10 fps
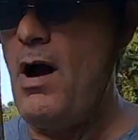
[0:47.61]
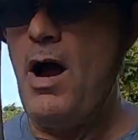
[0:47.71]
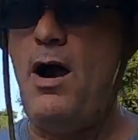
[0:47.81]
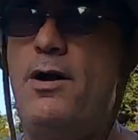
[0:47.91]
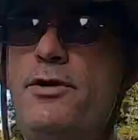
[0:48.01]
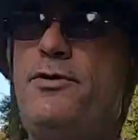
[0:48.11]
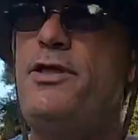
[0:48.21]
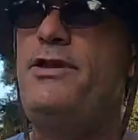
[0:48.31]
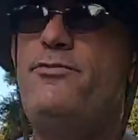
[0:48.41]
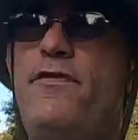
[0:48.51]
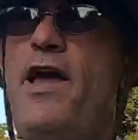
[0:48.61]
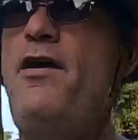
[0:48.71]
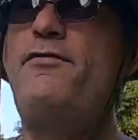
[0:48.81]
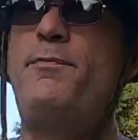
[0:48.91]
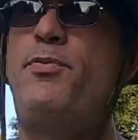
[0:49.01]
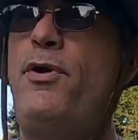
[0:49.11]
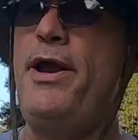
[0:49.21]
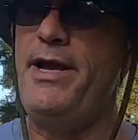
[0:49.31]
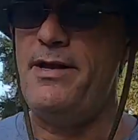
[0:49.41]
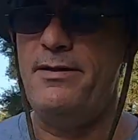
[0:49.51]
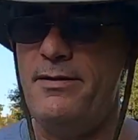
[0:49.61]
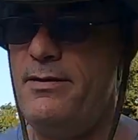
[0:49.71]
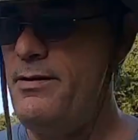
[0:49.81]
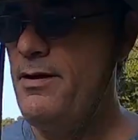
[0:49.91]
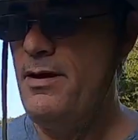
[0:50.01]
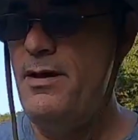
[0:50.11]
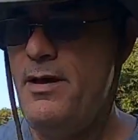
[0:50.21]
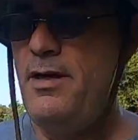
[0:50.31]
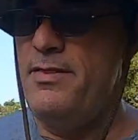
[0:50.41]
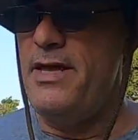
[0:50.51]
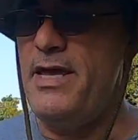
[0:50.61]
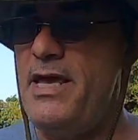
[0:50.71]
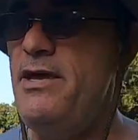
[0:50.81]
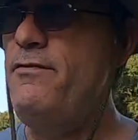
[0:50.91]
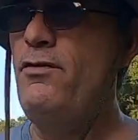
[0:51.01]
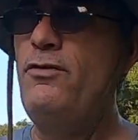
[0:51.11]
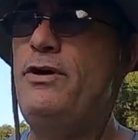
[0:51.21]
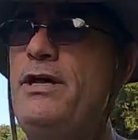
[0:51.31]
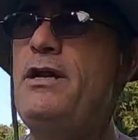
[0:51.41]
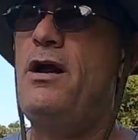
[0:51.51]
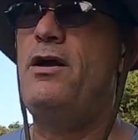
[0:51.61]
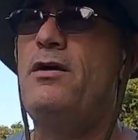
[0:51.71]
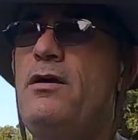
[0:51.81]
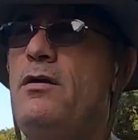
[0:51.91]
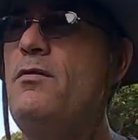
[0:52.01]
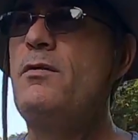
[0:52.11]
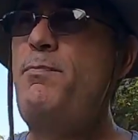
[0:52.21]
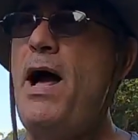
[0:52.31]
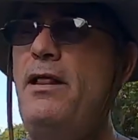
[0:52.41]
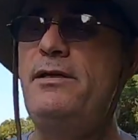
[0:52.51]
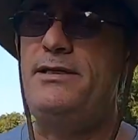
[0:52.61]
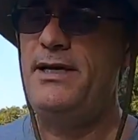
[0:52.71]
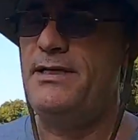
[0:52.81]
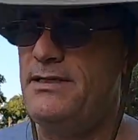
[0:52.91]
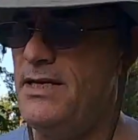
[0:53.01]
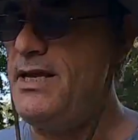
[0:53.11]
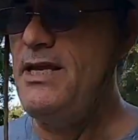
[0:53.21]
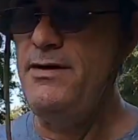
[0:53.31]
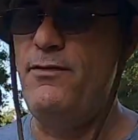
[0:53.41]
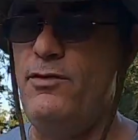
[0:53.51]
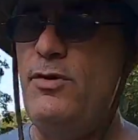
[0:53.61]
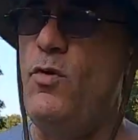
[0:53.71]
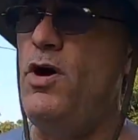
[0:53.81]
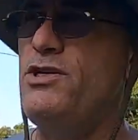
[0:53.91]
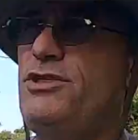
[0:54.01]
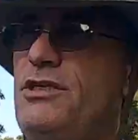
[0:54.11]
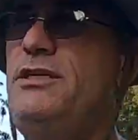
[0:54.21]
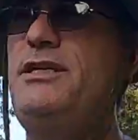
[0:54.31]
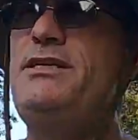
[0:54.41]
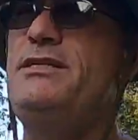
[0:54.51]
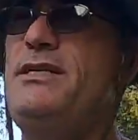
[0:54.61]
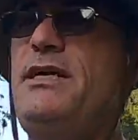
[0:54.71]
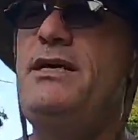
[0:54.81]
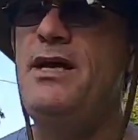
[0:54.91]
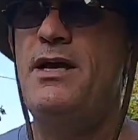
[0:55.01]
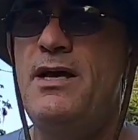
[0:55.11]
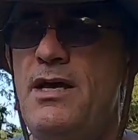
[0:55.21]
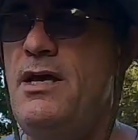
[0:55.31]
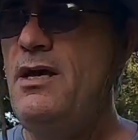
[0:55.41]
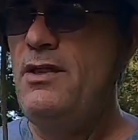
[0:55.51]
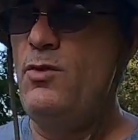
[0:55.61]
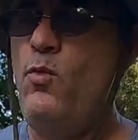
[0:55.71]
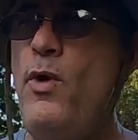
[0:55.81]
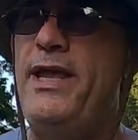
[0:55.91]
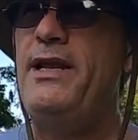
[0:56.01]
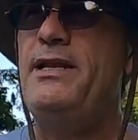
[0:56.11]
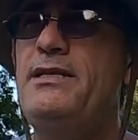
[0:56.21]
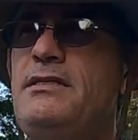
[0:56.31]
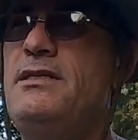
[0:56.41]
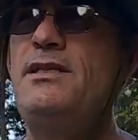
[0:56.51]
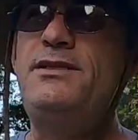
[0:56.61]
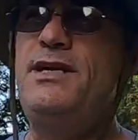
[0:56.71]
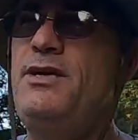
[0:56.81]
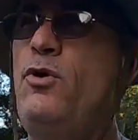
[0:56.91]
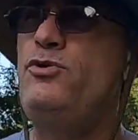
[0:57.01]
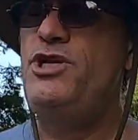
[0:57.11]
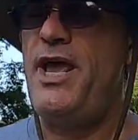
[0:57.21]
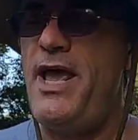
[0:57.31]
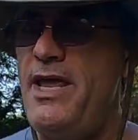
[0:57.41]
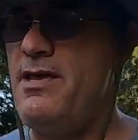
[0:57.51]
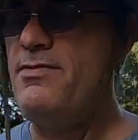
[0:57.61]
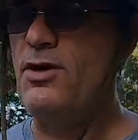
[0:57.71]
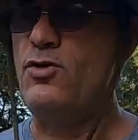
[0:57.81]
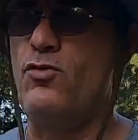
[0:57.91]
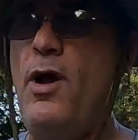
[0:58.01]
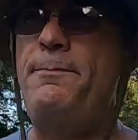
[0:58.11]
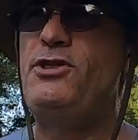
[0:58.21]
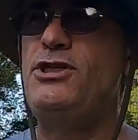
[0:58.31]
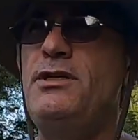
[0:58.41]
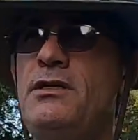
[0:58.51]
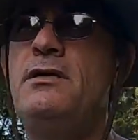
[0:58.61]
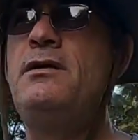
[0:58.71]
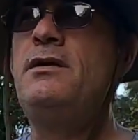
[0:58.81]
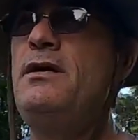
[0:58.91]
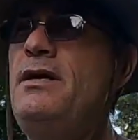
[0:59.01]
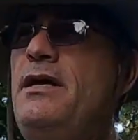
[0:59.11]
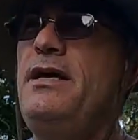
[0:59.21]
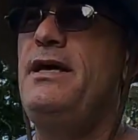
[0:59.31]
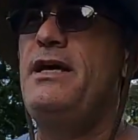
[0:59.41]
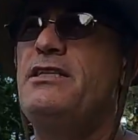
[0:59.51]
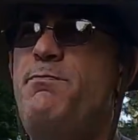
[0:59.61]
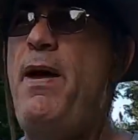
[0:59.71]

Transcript: harder than you've ever prayed. The evil in our politics, the evil in Washington, D.C., the wickedness in the DOJ, the corruption is